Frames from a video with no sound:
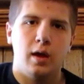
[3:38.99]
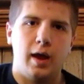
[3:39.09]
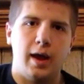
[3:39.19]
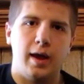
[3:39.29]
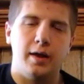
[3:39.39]

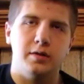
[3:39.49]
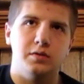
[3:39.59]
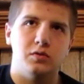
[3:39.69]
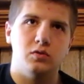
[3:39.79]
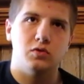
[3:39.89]
And
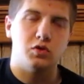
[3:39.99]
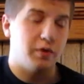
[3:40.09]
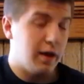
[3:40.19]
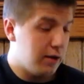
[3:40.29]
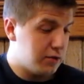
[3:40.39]
so
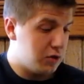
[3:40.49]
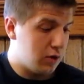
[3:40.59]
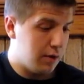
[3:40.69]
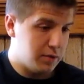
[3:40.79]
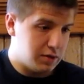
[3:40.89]
then as you
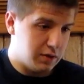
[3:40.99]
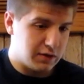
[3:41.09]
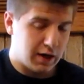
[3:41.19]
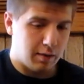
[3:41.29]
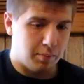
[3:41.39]
come into the
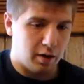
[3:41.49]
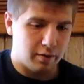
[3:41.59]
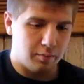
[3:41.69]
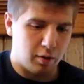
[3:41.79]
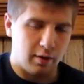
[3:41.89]
second part of
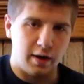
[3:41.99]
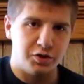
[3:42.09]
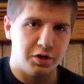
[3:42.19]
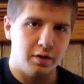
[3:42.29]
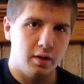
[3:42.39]
the
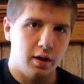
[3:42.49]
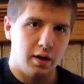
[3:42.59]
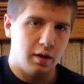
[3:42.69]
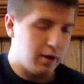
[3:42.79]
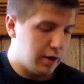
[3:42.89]
progression,
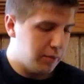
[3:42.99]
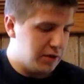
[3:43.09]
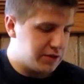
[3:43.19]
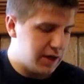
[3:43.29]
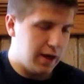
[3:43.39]
you're going to be
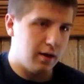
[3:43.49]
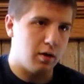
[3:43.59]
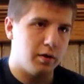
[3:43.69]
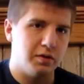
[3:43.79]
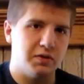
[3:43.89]
staying
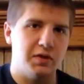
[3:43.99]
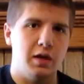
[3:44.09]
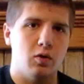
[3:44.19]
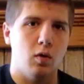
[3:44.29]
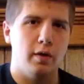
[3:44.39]
on the C
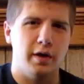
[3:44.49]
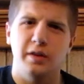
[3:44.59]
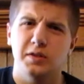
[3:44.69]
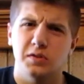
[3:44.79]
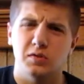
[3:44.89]
chord. And
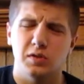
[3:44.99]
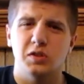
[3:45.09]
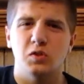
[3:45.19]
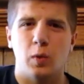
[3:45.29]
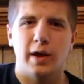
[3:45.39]
this
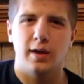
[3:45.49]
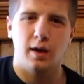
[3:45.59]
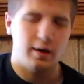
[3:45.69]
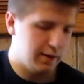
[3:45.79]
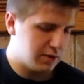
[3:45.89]
is why it
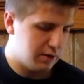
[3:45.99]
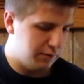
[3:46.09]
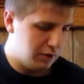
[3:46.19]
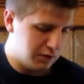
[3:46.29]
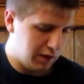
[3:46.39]
kind of gets
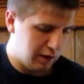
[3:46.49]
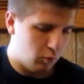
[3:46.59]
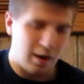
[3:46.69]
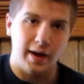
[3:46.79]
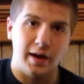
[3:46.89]
confusing and
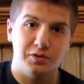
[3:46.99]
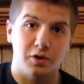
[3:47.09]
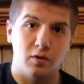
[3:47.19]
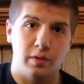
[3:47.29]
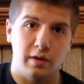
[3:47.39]
why I
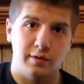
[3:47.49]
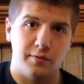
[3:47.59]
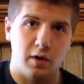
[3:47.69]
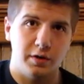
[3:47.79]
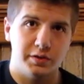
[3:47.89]
struggle with it at
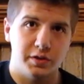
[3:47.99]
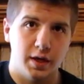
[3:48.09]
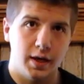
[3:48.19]
first,